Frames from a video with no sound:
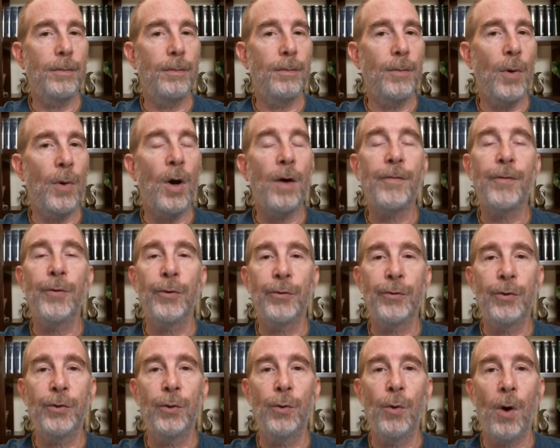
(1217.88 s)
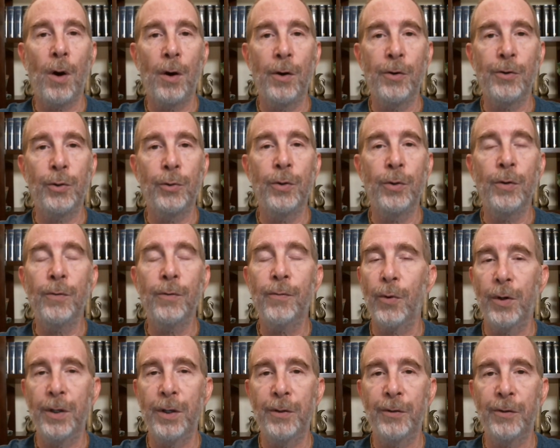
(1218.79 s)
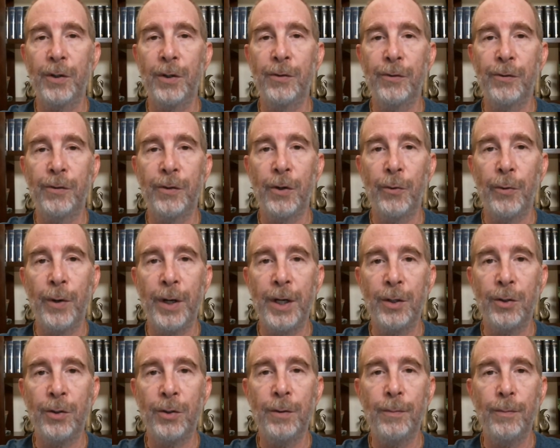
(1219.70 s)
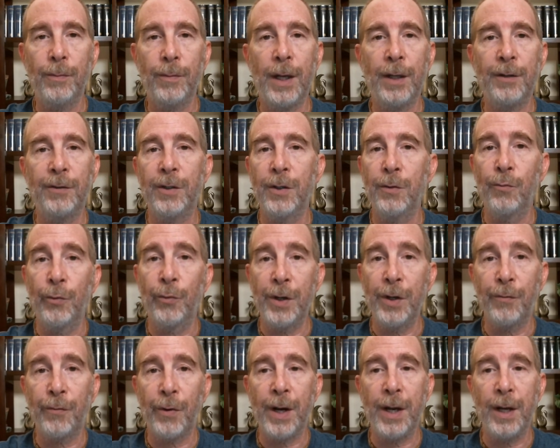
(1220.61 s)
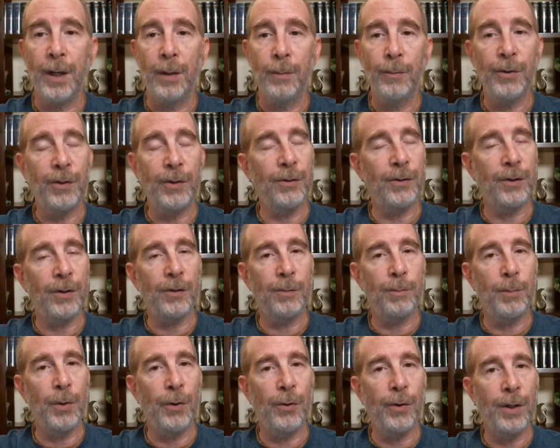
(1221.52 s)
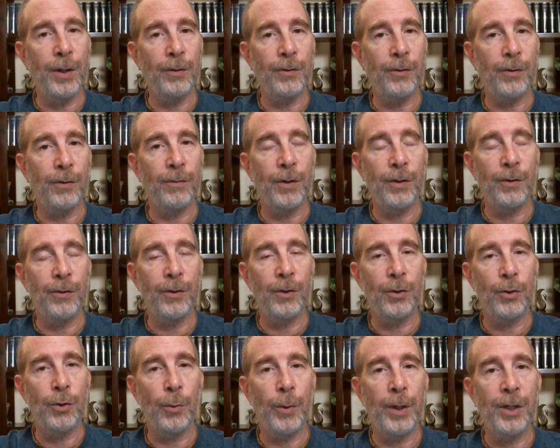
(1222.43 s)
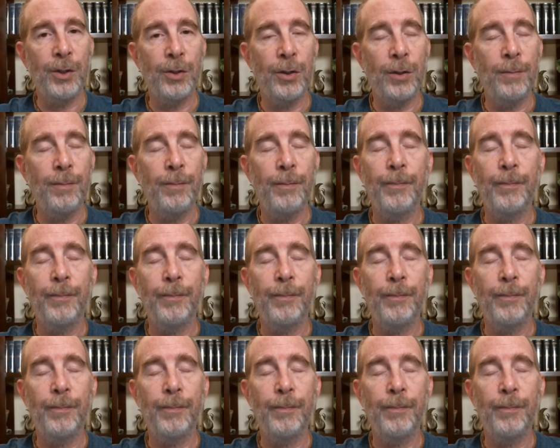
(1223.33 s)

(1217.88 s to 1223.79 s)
offers to Arjuna for his consideration as he reframes his experience of his situation